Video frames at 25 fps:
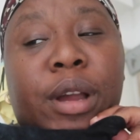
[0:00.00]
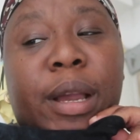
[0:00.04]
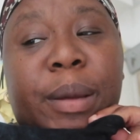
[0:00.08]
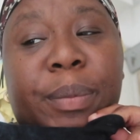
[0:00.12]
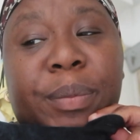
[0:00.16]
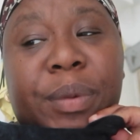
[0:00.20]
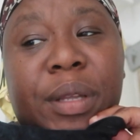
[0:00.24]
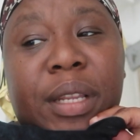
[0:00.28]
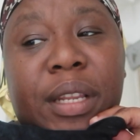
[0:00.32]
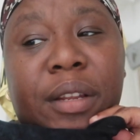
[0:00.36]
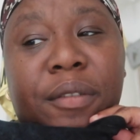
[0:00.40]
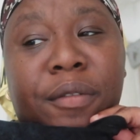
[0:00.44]

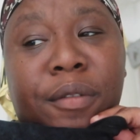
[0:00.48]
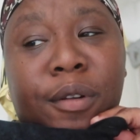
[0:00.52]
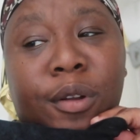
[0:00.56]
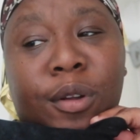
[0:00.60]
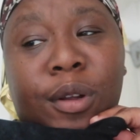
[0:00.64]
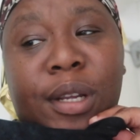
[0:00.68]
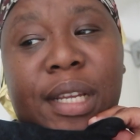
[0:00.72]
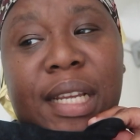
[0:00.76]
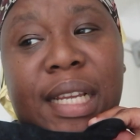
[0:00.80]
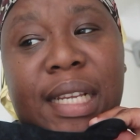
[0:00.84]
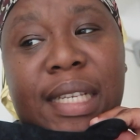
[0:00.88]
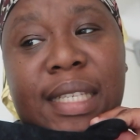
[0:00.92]
happy the
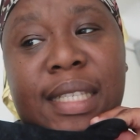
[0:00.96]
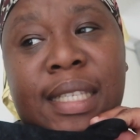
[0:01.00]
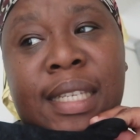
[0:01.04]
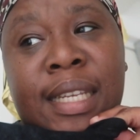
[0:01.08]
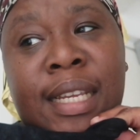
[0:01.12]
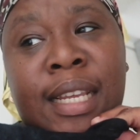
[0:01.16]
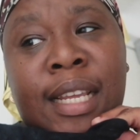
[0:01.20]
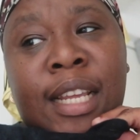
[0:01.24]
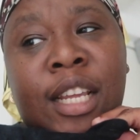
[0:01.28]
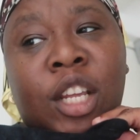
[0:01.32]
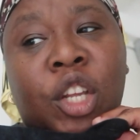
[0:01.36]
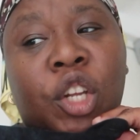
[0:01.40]
floor is
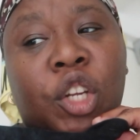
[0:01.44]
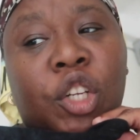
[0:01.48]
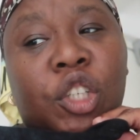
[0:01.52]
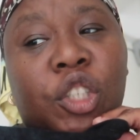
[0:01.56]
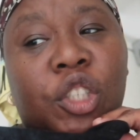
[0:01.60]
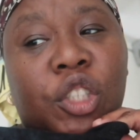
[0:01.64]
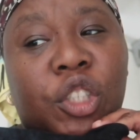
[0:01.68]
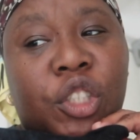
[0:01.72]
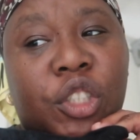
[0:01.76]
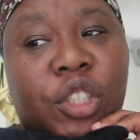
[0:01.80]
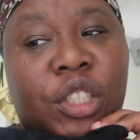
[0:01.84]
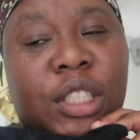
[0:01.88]

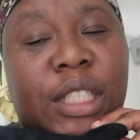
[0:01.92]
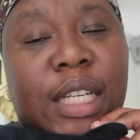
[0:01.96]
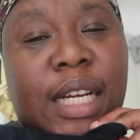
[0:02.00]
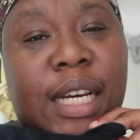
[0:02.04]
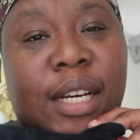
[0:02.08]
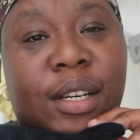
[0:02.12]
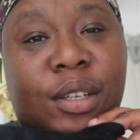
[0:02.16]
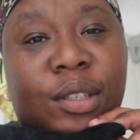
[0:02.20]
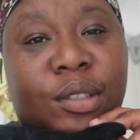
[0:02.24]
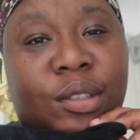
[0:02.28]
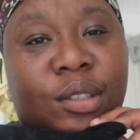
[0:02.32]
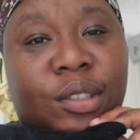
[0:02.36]
good
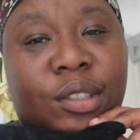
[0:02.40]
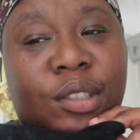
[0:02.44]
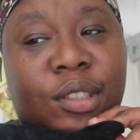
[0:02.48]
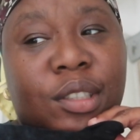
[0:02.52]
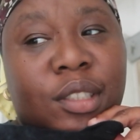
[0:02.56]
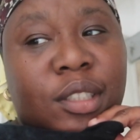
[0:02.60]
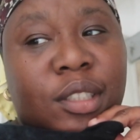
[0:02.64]
now.